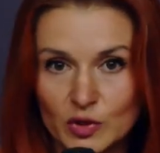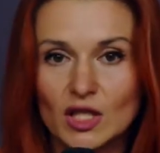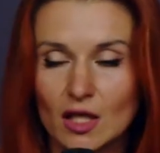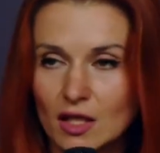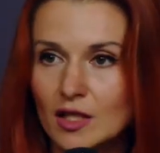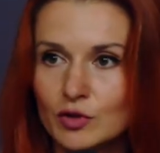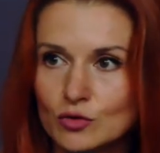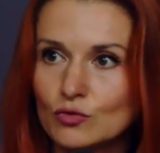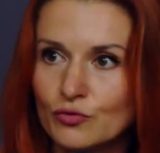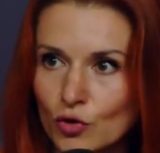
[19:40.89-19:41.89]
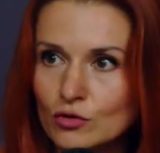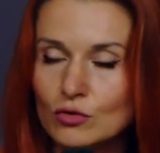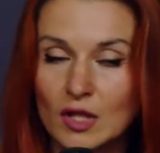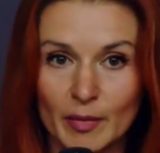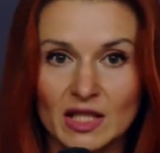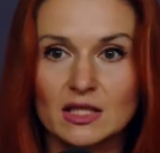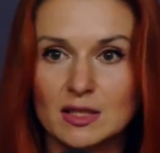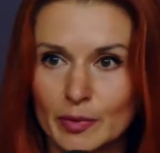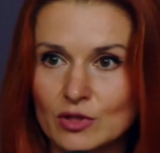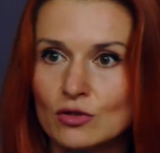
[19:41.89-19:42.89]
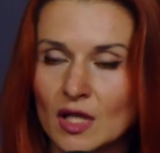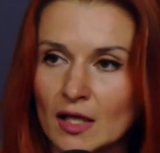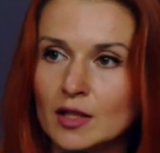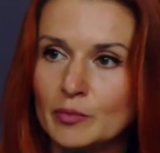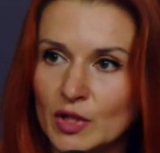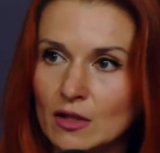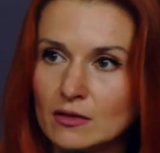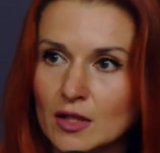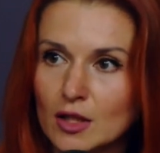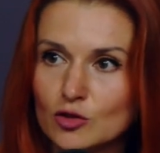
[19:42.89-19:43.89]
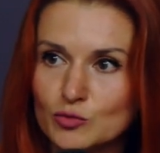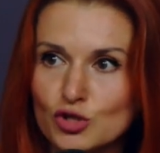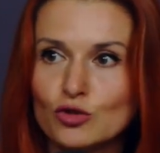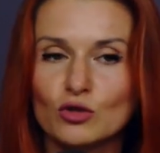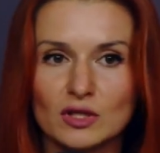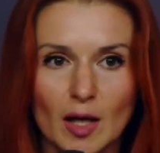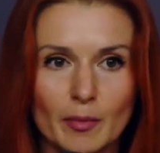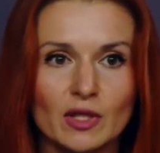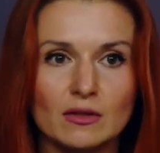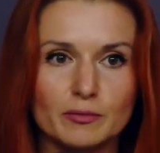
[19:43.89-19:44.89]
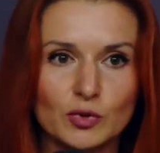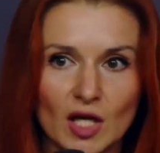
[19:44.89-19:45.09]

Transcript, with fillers: And it's very important because me as the director of the foundation,